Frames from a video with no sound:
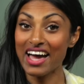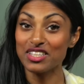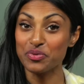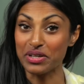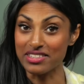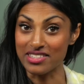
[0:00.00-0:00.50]

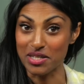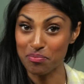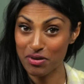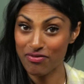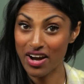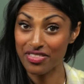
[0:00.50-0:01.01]
And we can
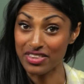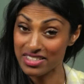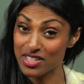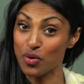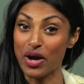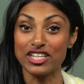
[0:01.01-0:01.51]
simplify
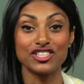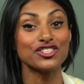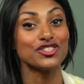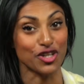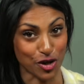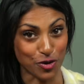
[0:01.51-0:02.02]
this
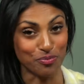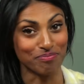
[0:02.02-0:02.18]
equation too.